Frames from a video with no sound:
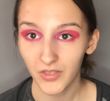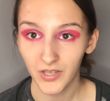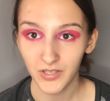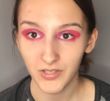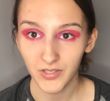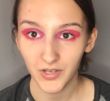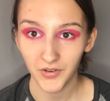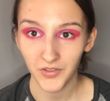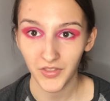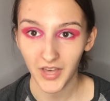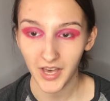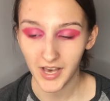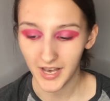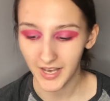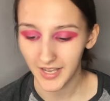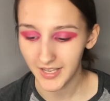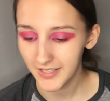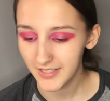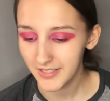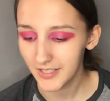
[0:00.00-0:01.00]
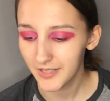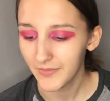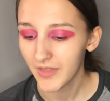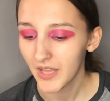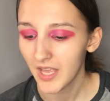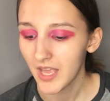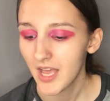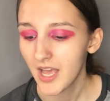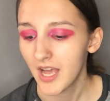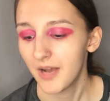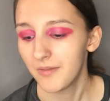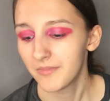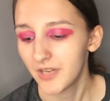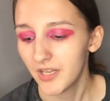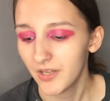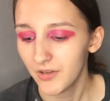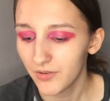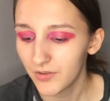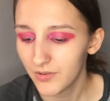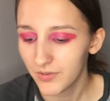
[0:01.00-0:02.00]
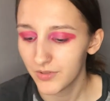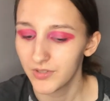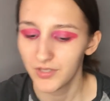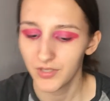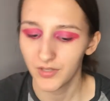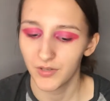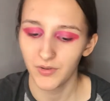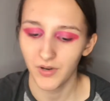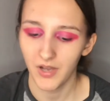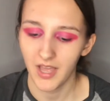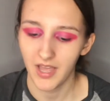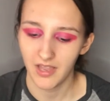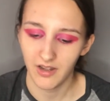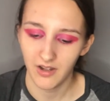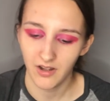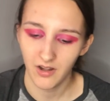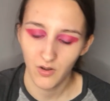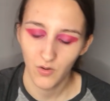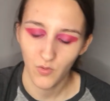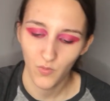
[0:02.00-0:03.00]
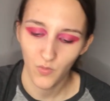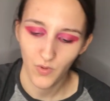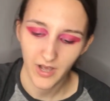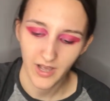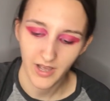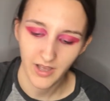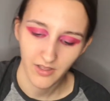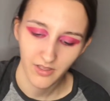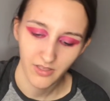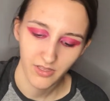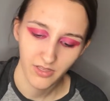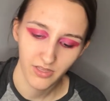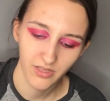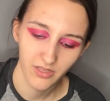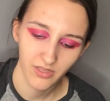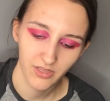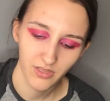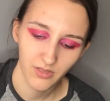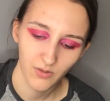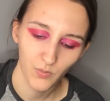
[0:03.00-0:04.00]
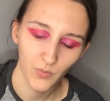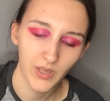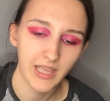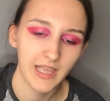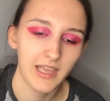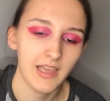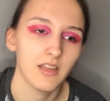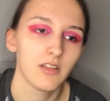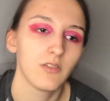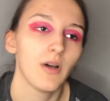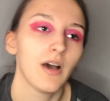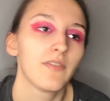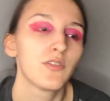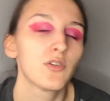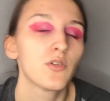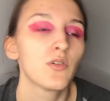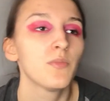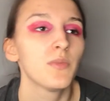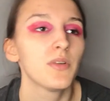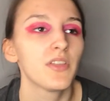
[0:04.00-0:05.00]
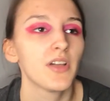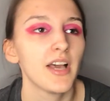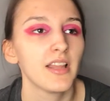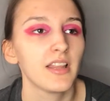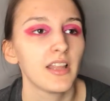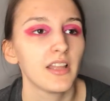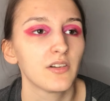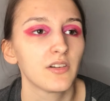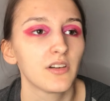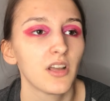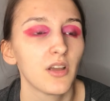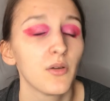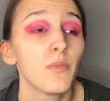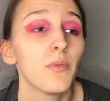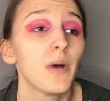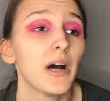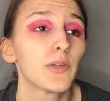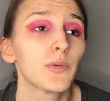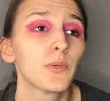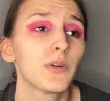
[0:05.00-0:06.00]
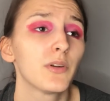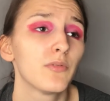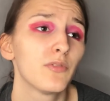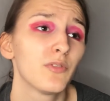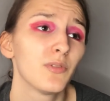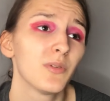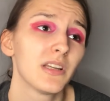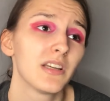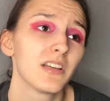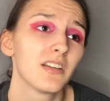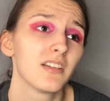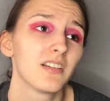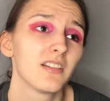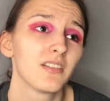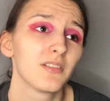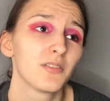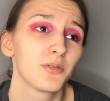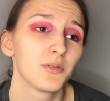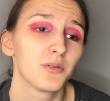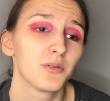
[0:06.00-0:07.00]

these are the eyes. I'm now going to go in with... Wait, do I have to go in with eyeliner now? I don't want to ruin it, so...